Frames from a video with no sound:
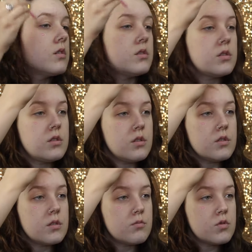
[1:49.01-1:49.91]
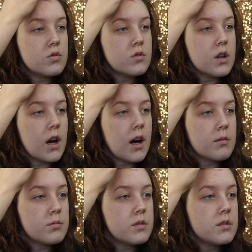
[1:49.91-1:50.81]
let's do some
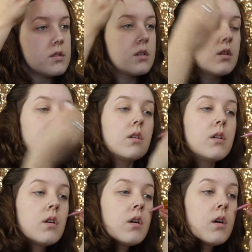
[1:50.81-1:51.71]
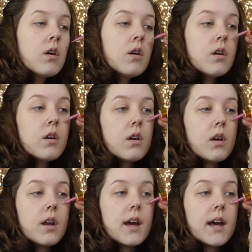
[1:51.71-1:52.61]
drops.
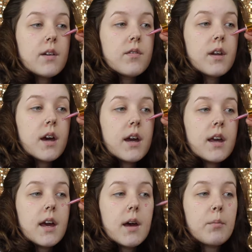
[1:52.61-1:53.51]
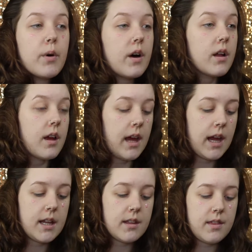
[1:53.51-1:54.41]
And I have not yet put
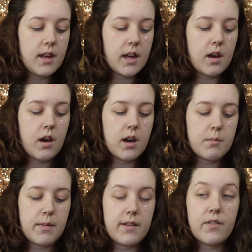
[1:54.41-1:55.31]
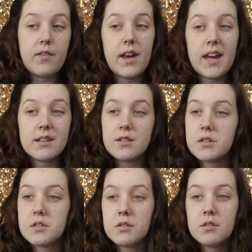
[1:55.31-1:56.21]
anything on my
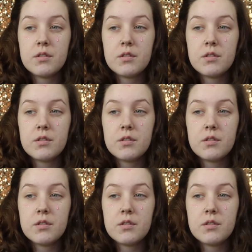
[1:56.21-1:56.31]
face.